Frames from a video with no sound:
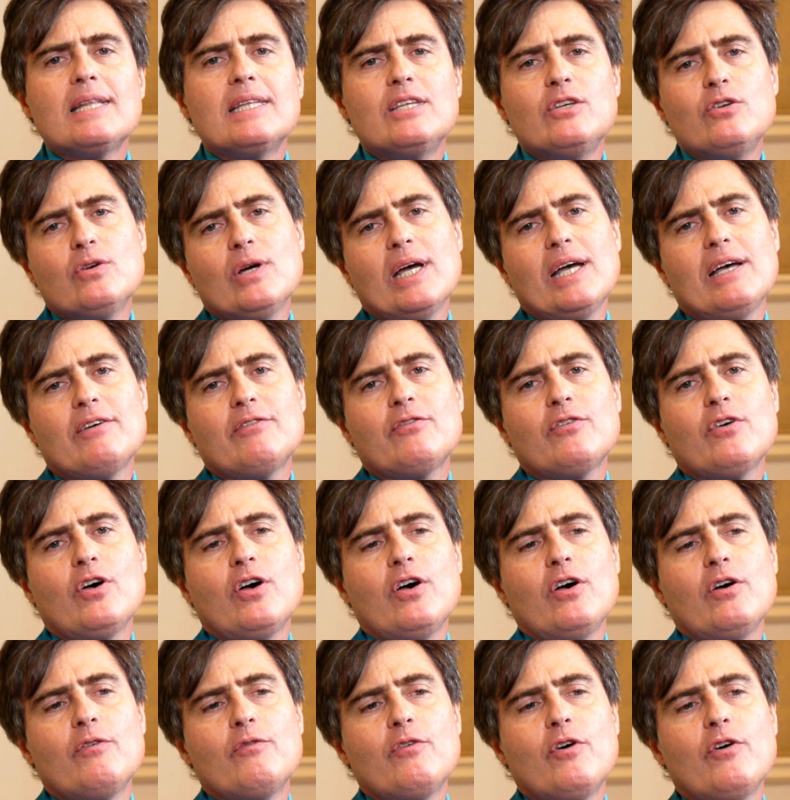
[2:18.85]
You have
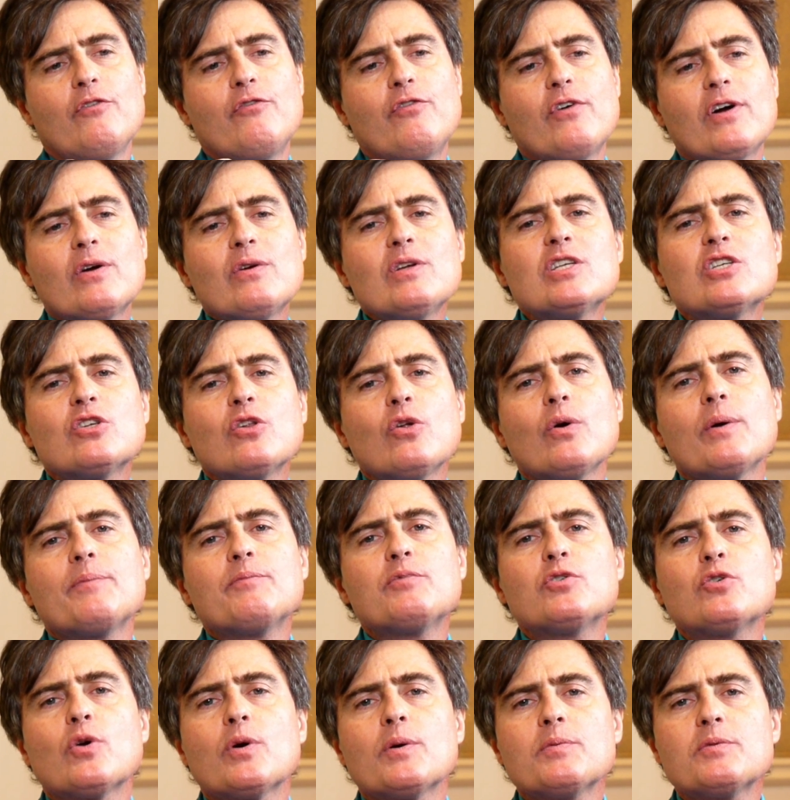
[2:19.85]
a very slow
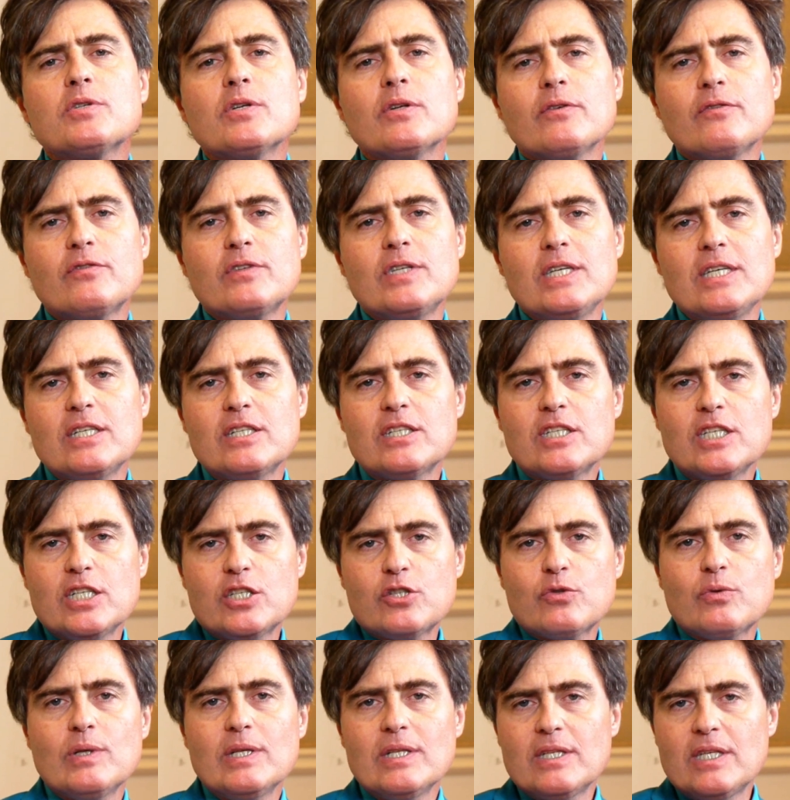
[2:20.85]
absorption of the
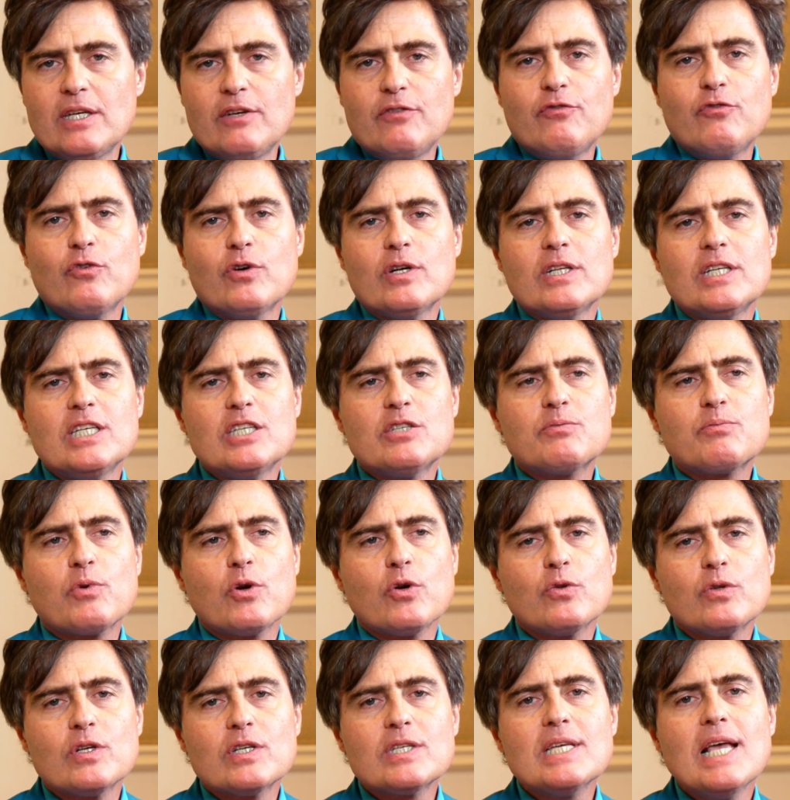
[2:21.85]
T3 and T4 in these
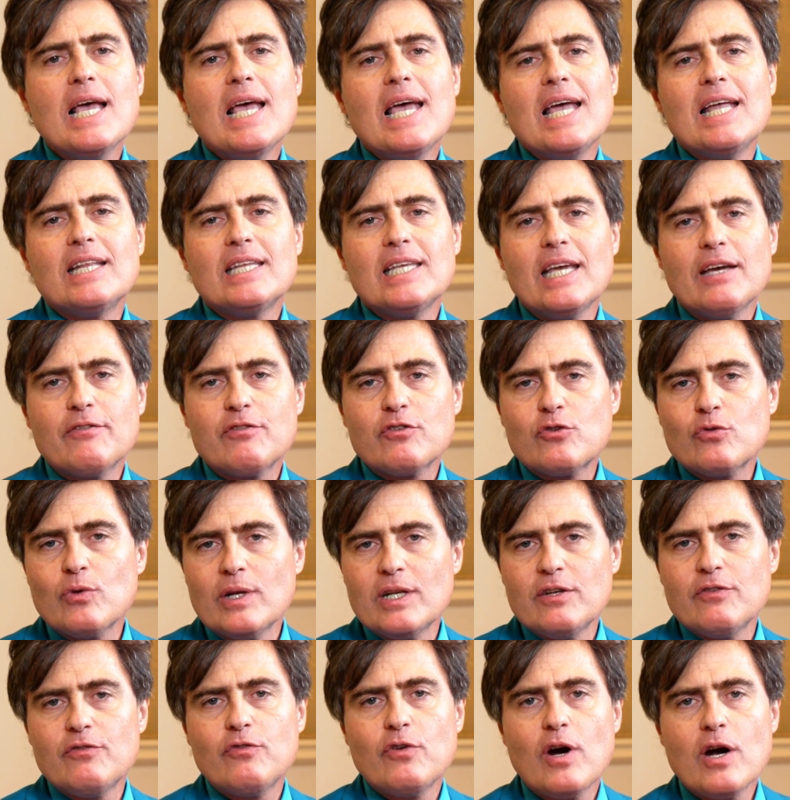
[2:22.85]
products and they have a
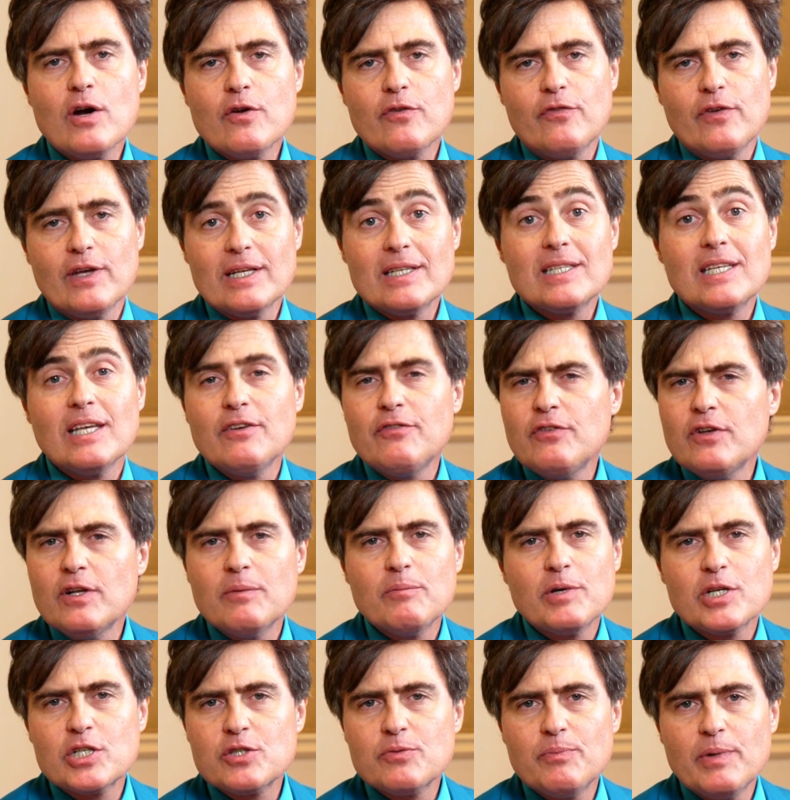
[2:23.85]
24-hour effect. They feel
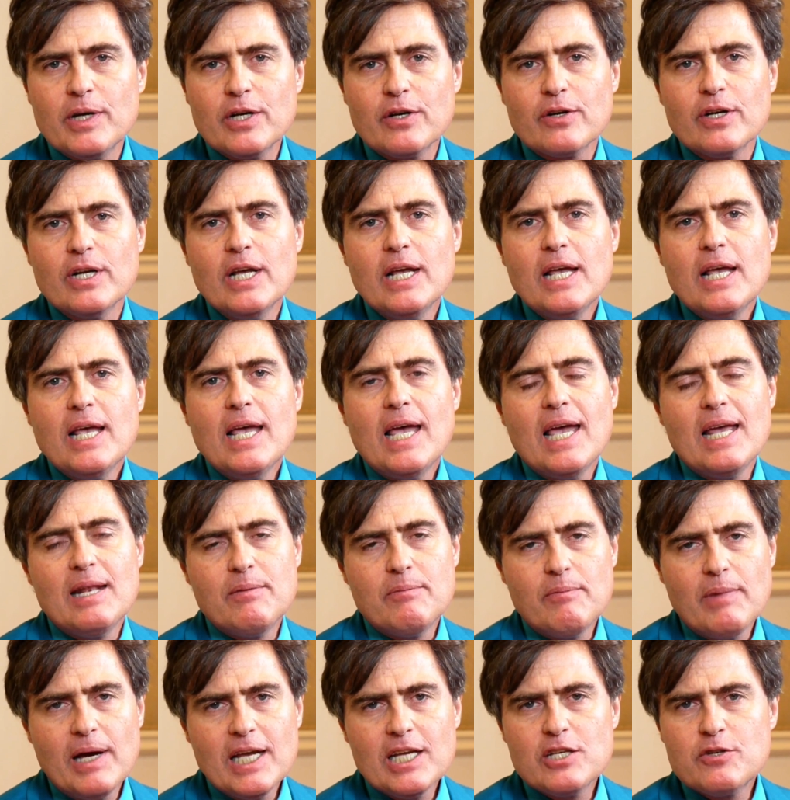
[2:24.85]
much better. And
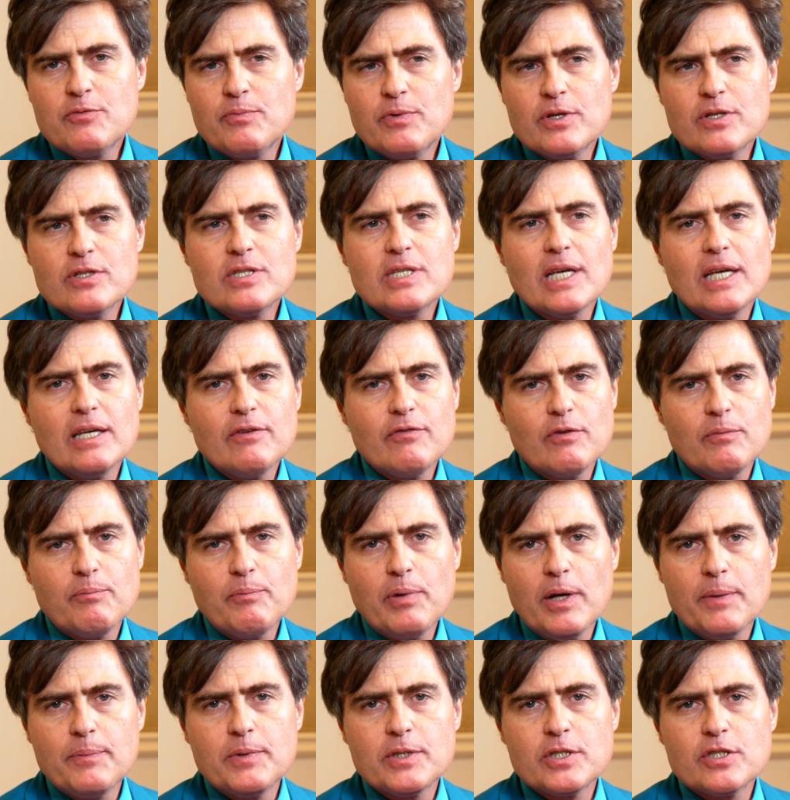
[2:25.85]
in my experience, I even
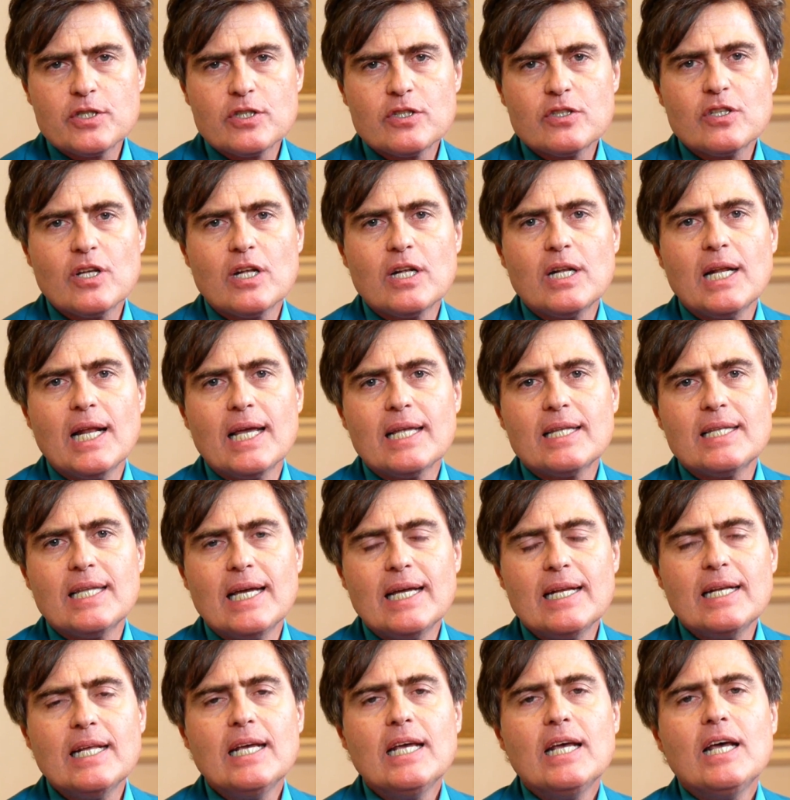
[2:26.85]
published a study like
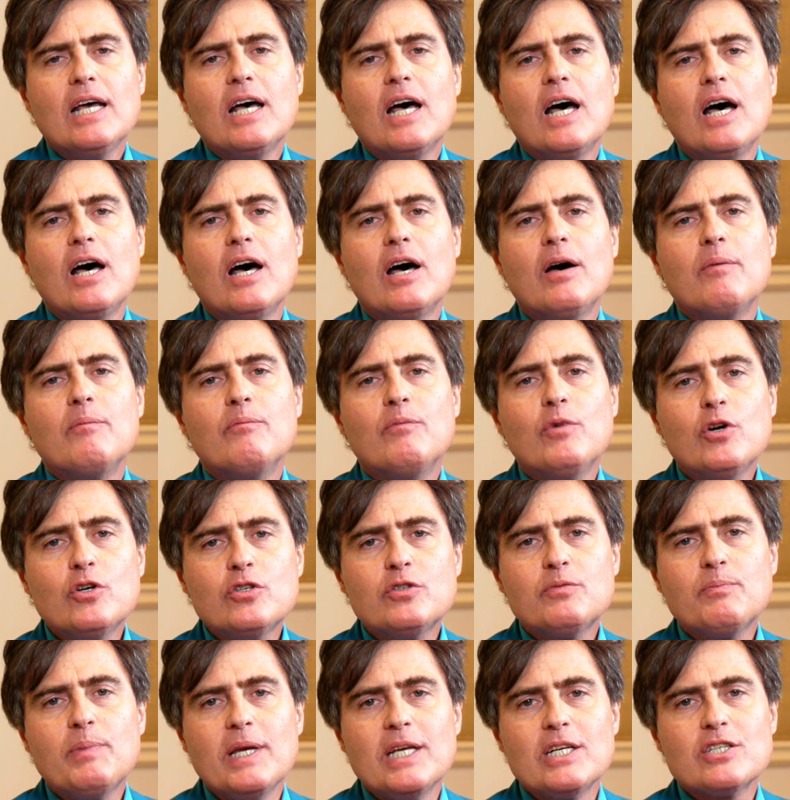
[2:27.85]
that. Uh,
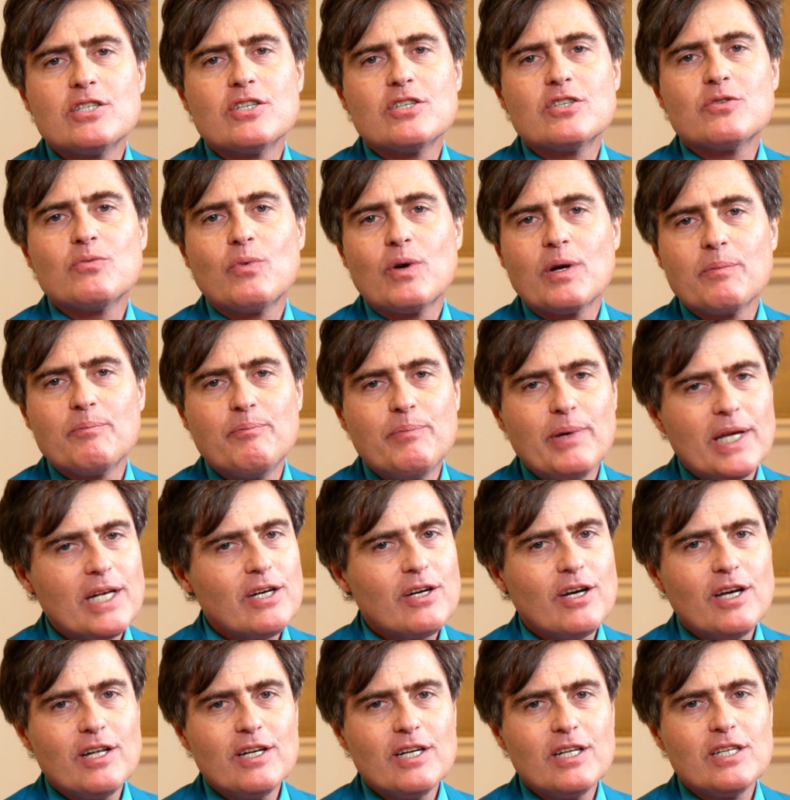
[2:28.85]
most patients were
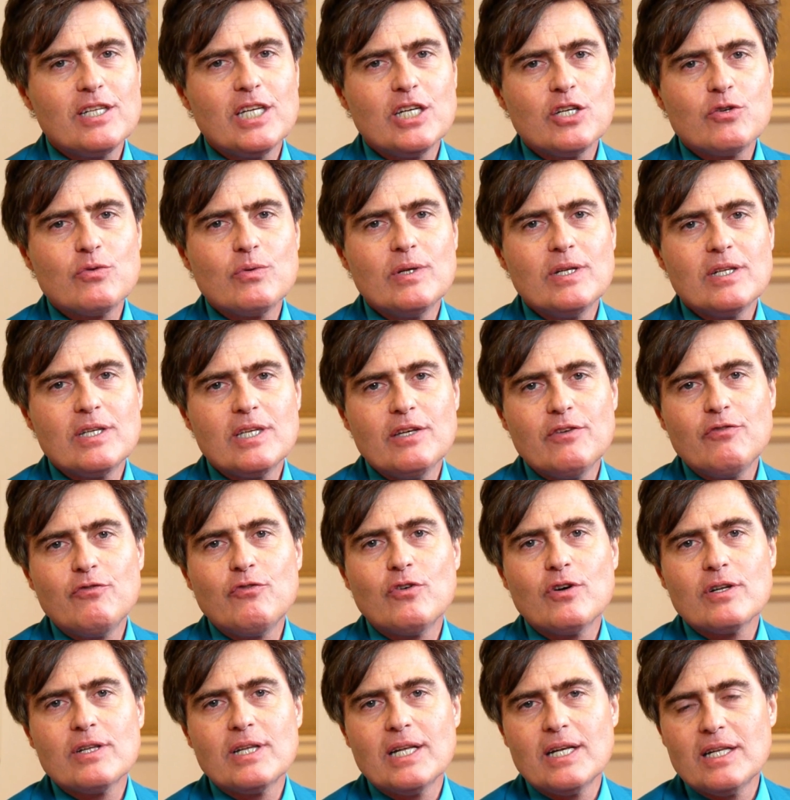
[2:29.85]
better on the T3 and
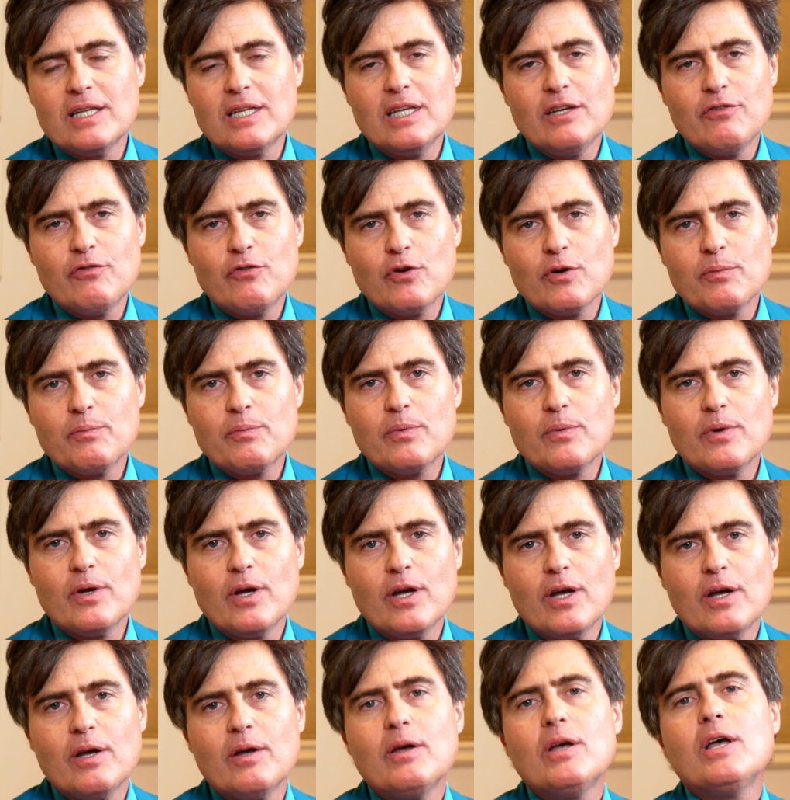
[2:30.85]
T4 than T4
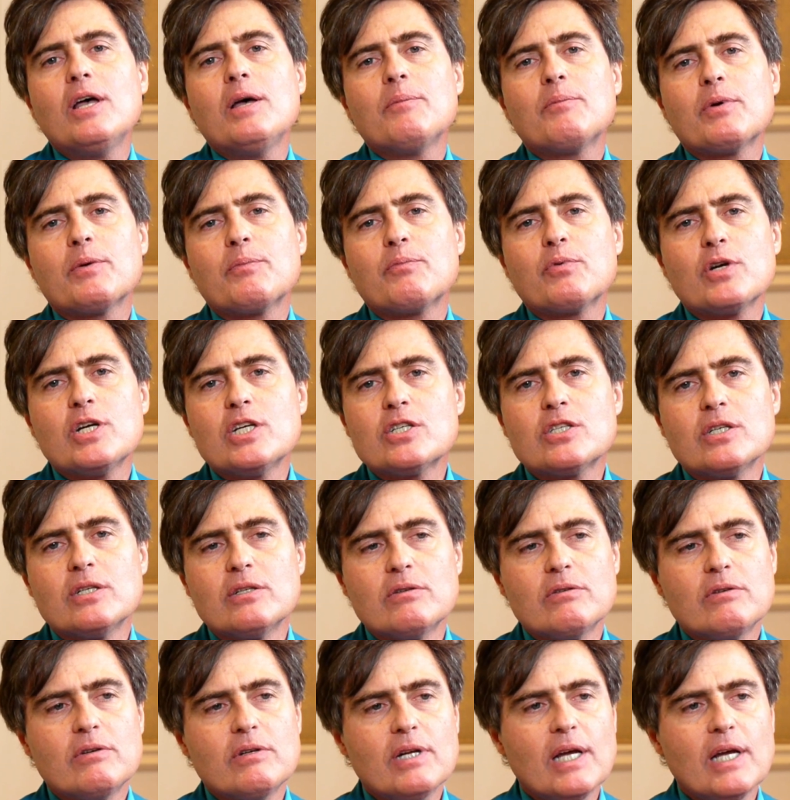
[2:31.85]
uh, preparation.